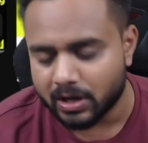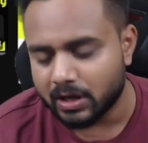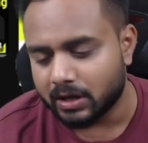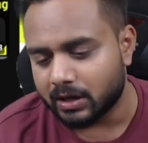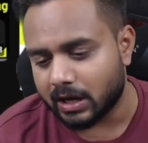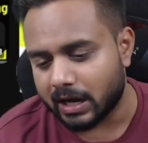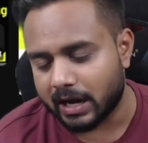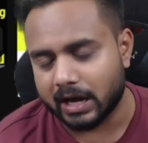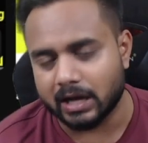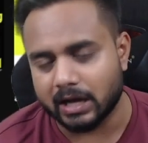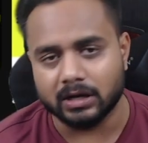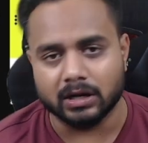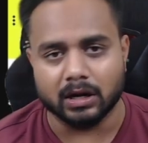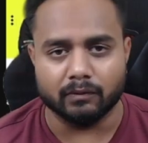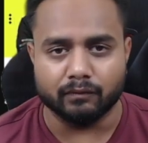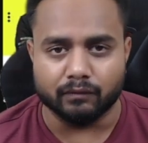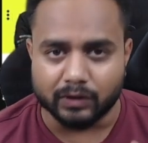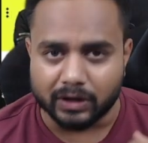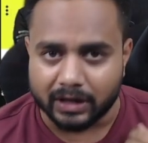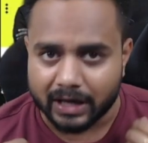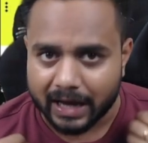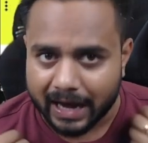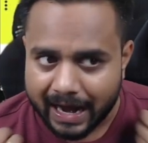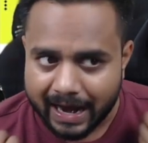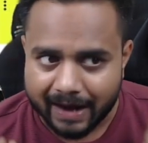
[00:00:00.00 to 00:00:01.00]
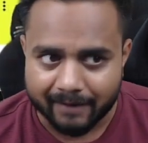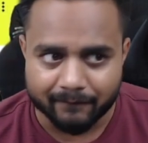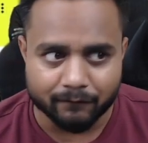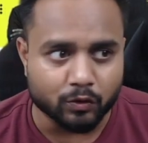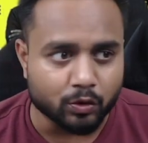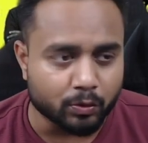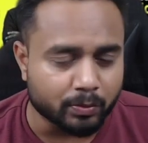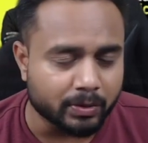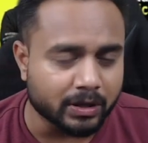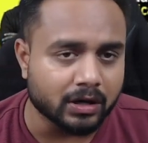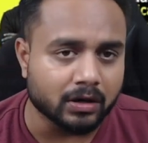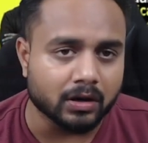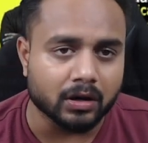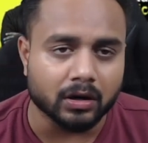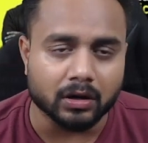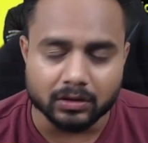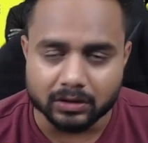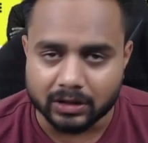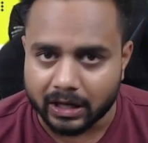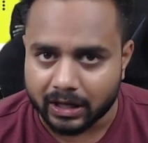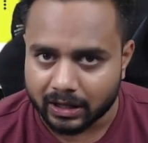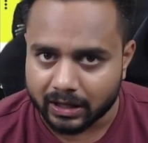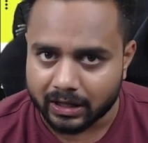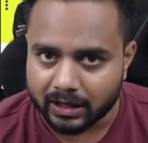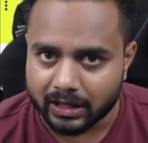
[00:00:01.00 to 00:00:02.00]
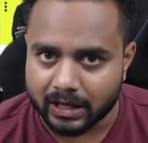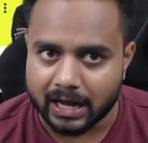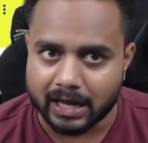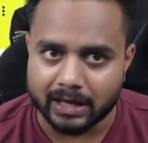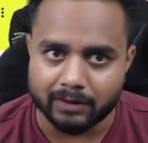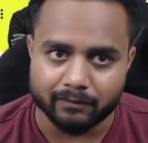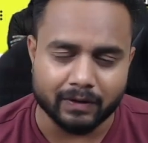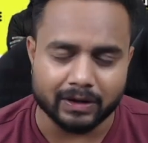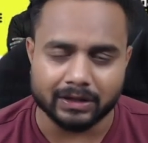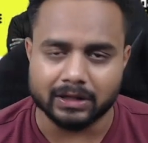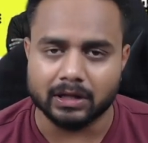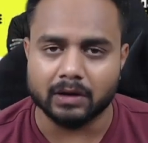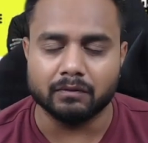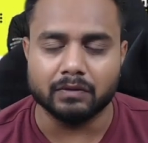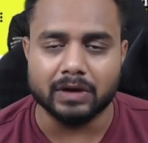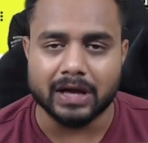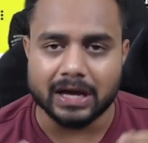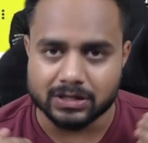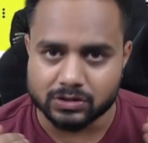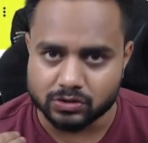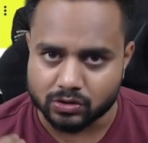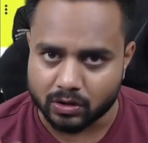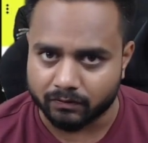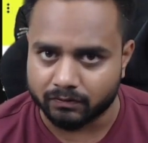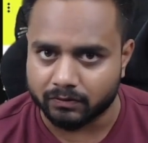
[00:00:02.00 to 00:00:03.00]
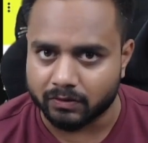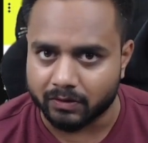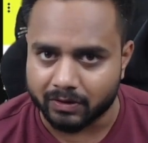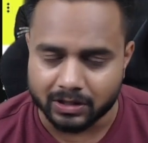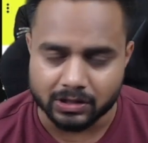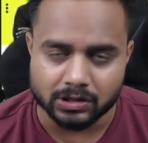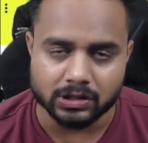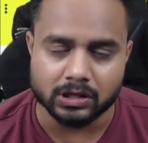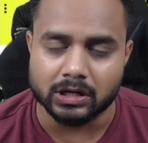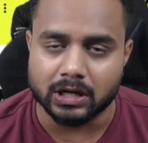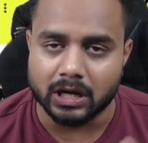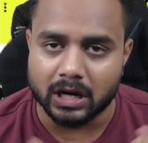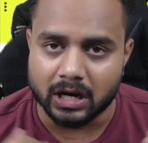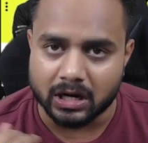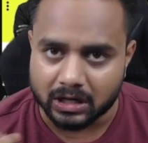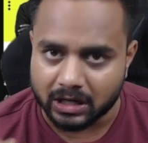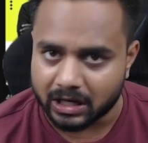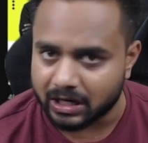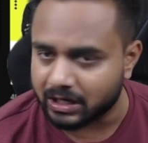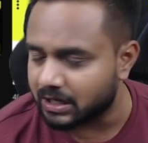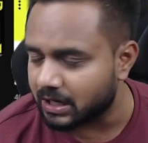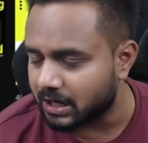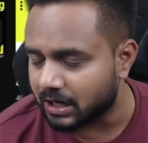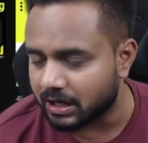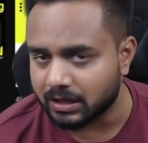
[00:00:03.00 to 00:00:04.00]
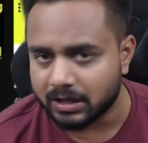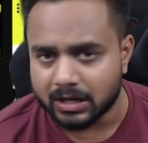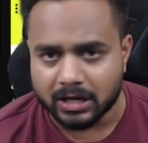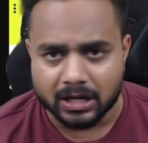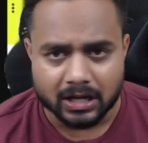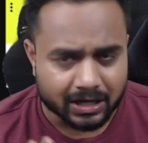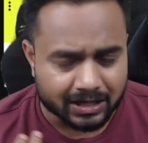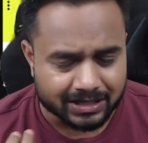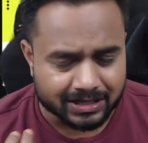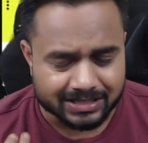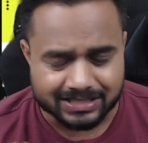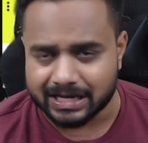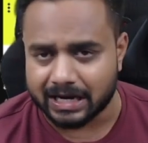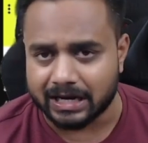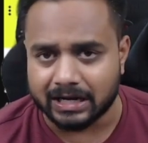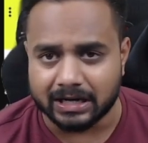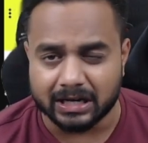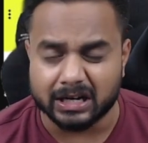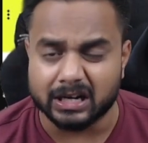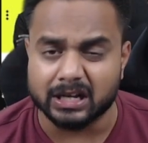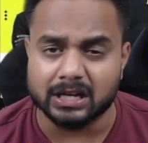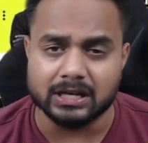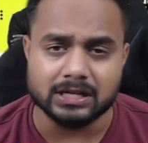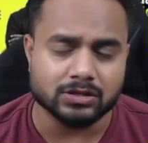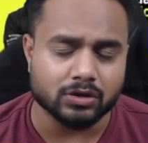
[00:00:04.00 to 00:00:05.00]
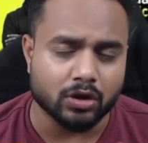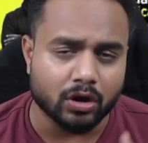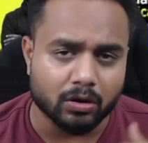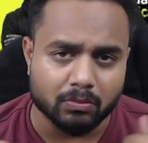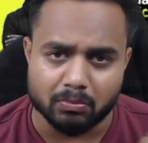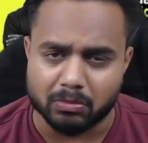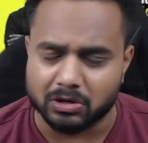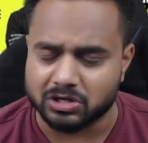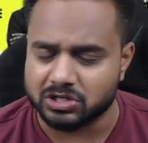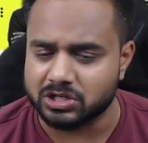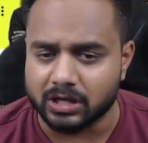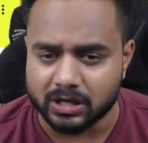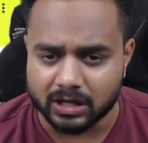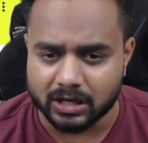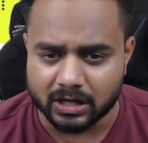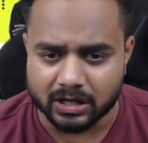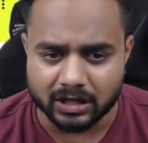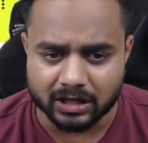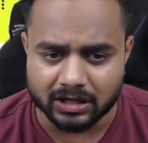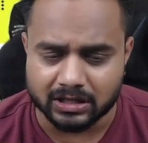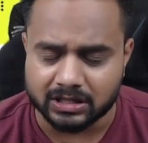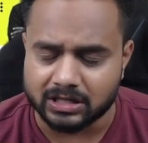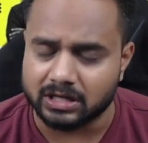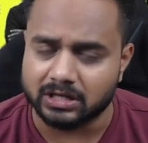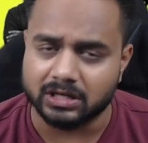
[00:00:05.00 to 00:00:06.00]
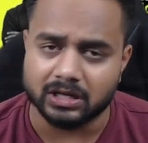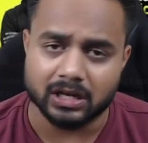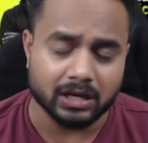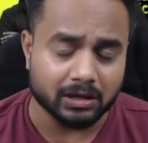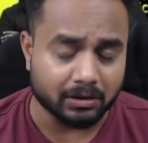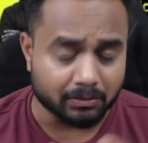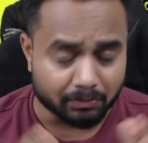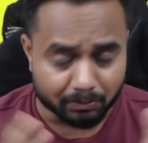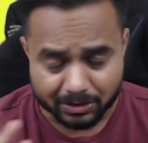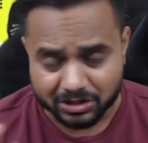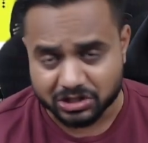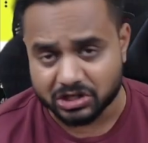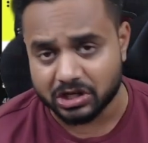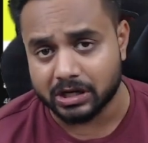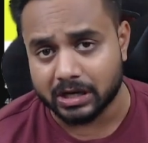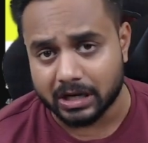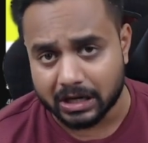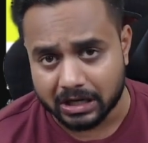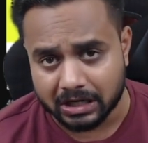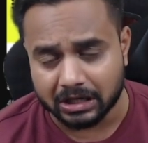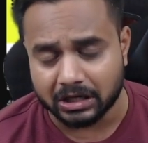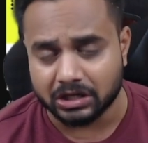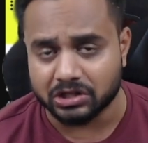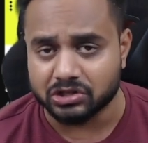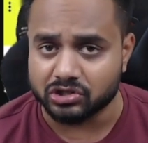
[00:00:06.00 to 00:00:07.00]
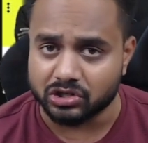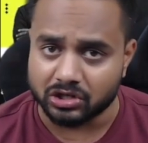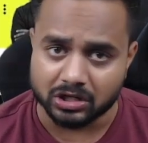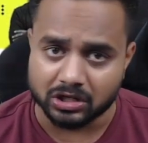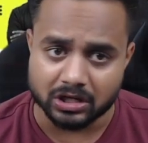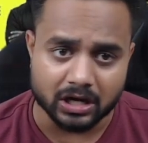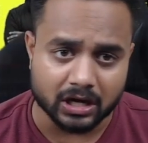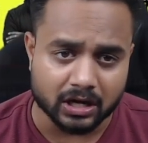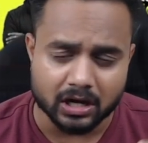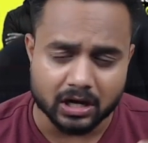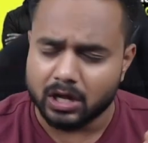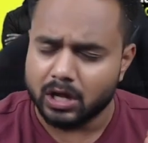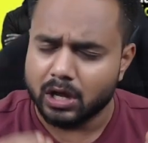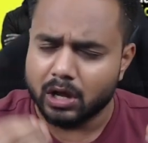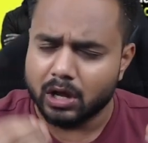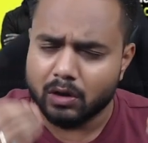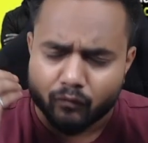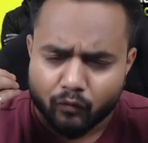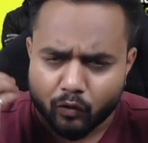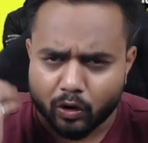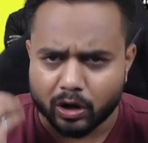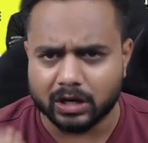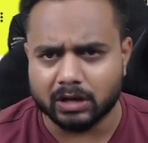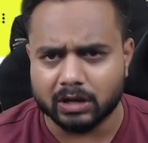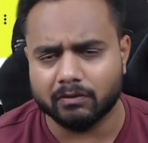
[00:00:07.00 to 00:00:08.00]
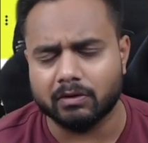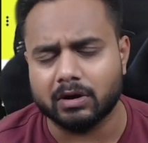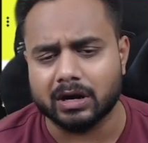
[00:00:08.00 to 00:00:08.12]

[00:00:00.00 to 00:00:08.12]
and we have to be learn the AI, whether we are software engineer, data scientist, or machine learning engineer, whatever